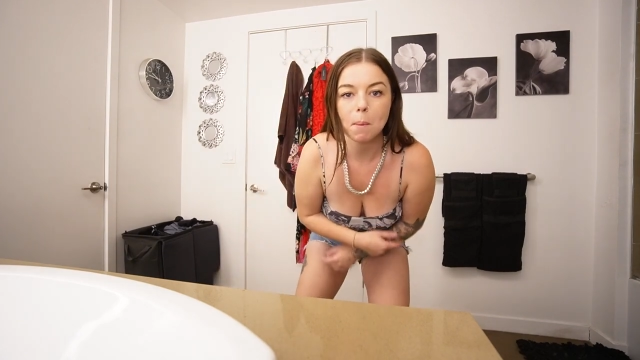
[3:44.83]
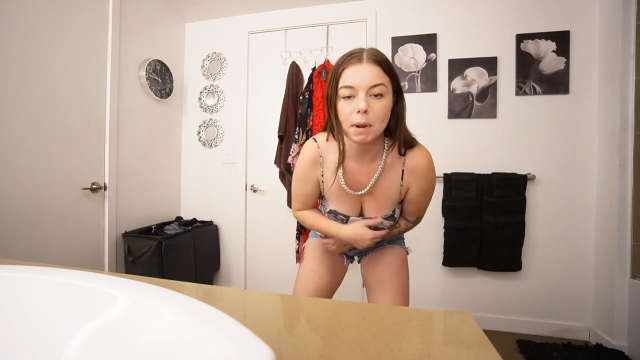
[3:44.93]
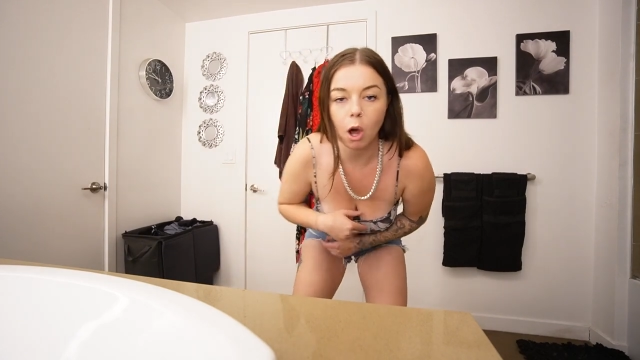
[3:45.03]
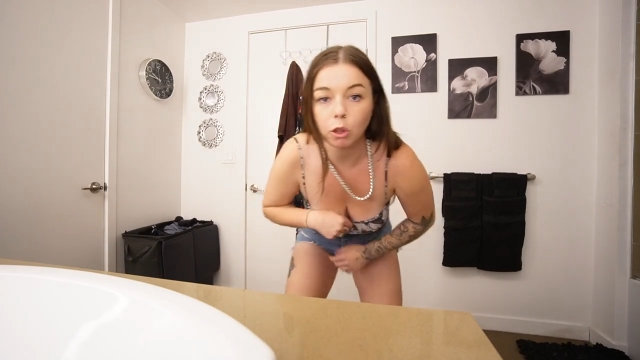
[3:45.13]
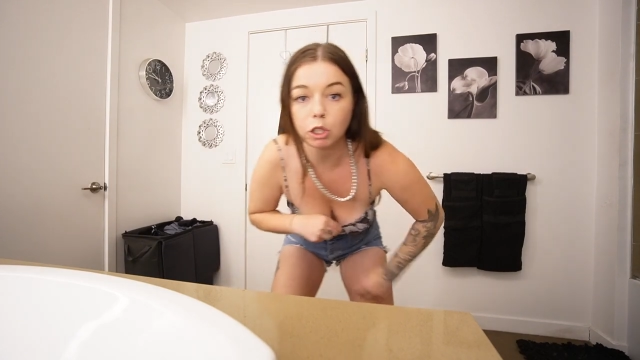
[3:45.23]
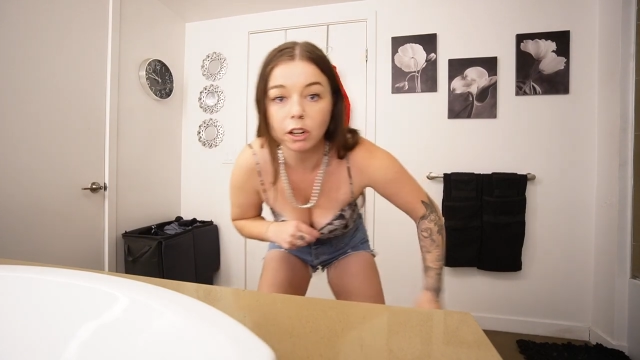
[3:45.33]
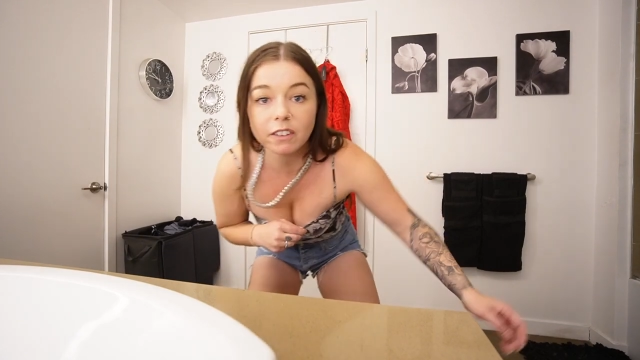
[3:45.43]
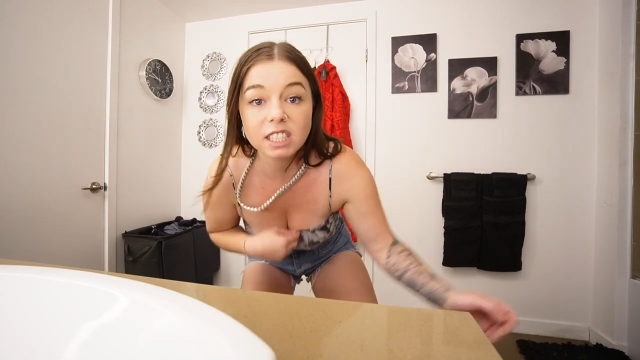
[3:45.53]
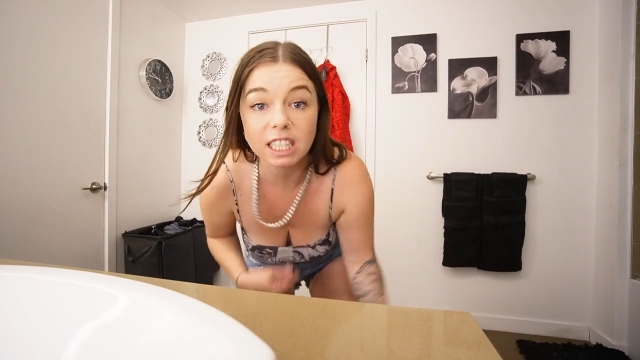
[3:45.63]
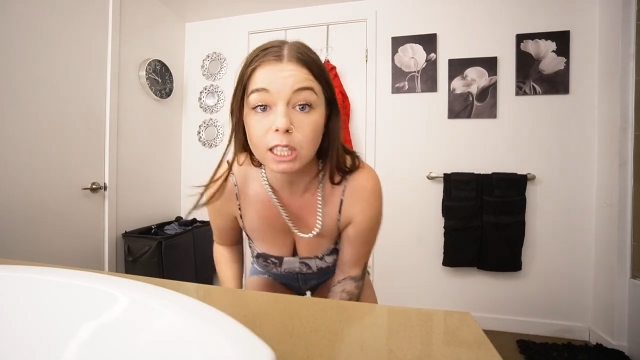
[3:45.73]
but on the
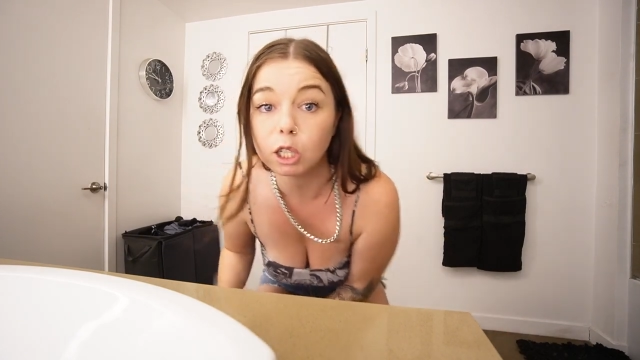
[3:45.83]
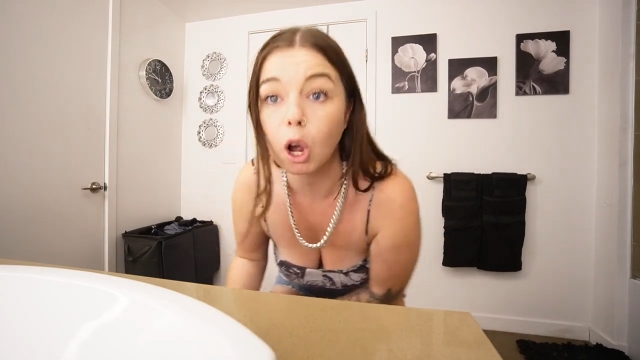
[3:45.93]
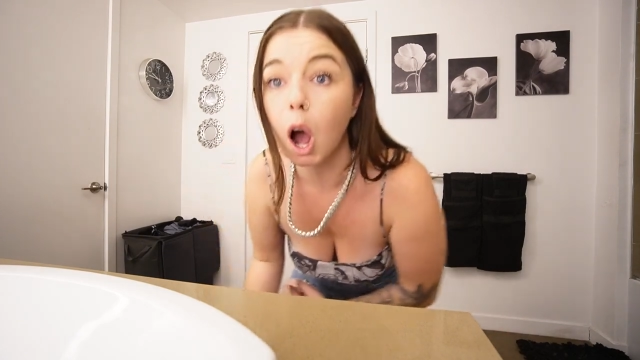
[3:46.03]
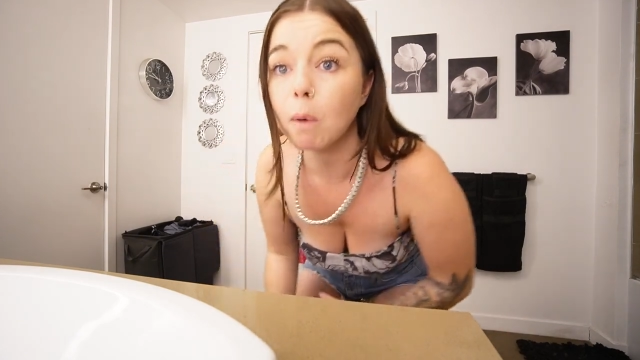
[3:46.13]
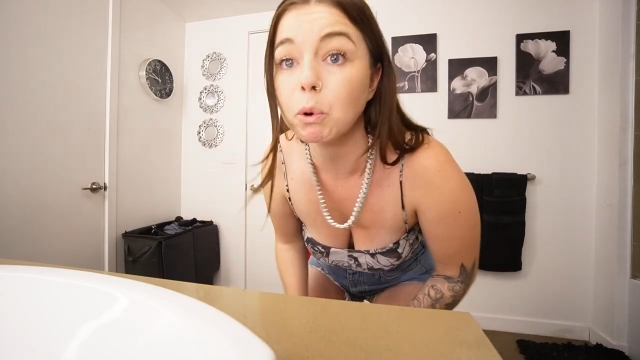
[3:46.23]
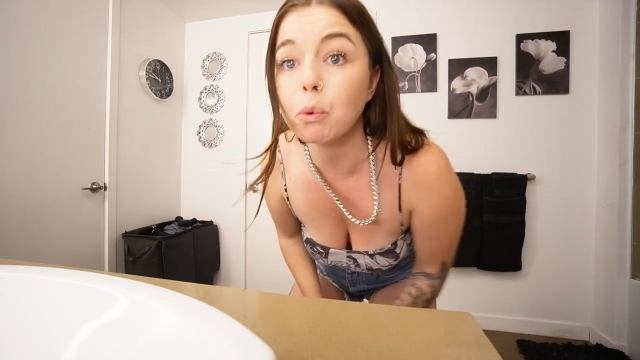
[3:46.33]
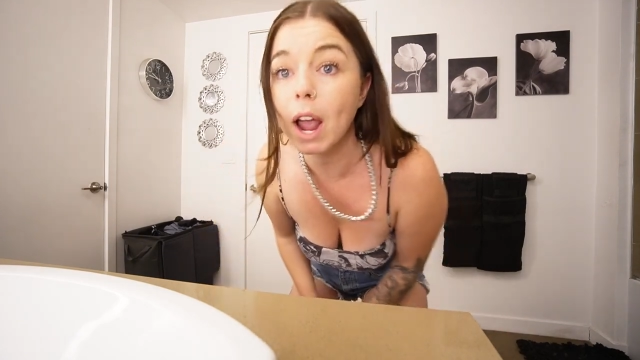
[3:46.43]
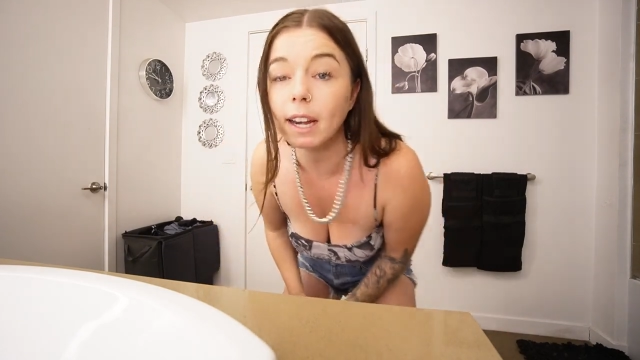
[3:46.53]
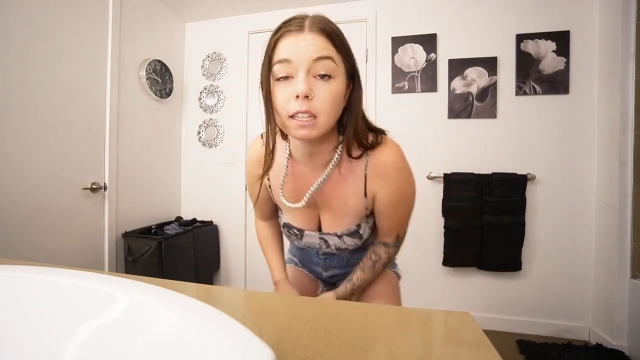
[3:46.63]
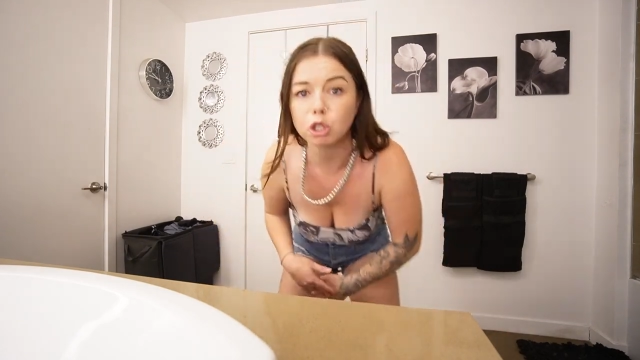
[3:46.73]
cervix it'll calm and
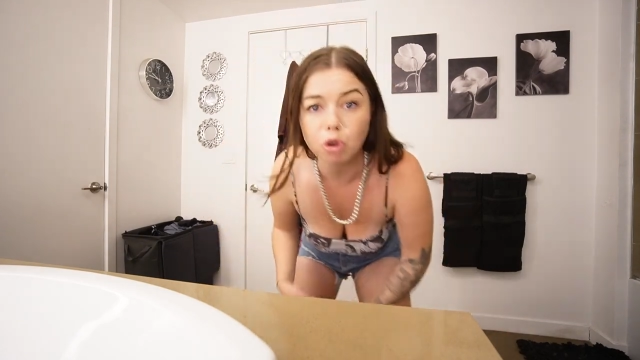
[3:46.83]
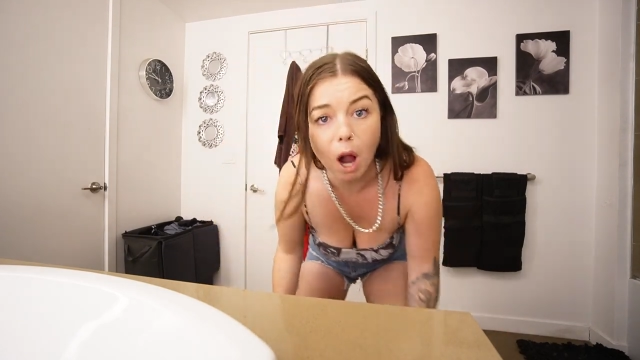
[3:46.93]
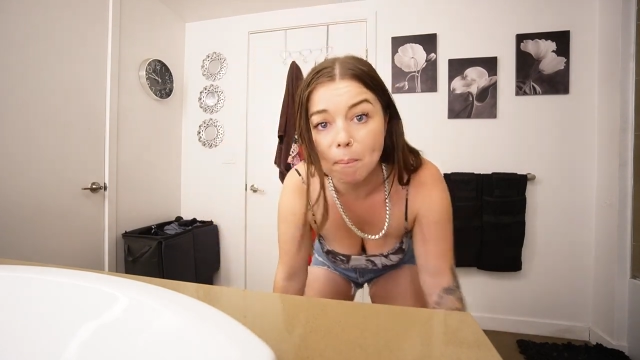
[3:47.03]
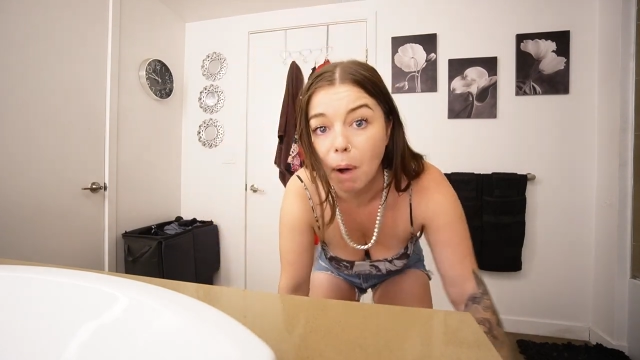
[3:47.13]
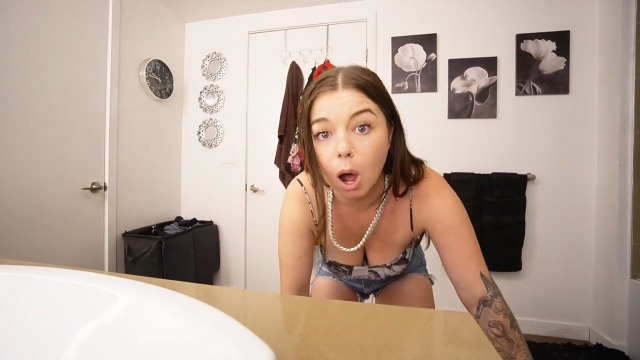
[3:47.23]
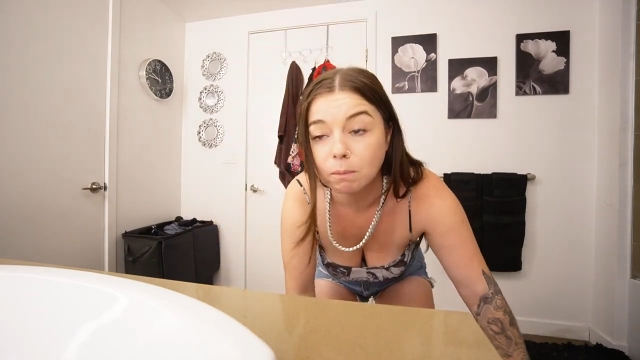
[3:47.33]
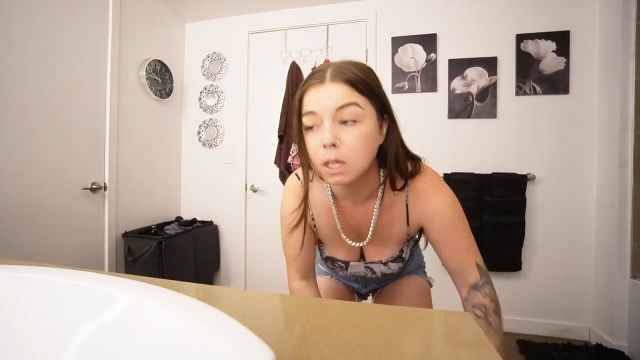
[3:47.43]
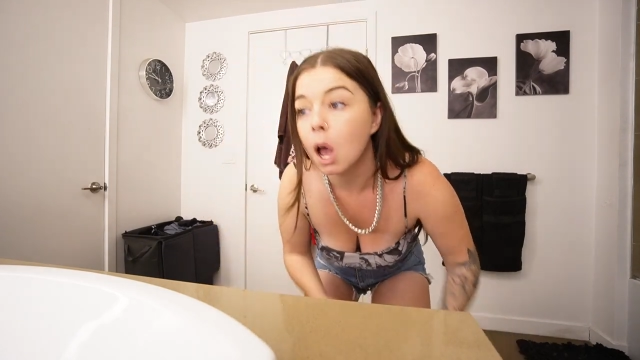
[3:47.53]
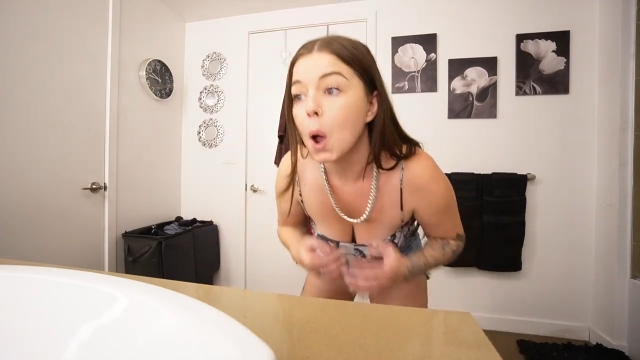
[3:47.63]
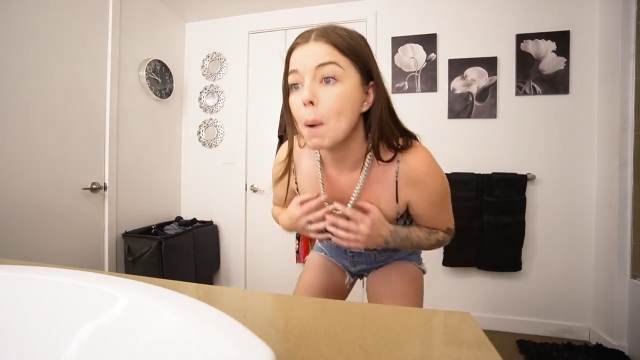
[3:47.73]
ready to drop bombs.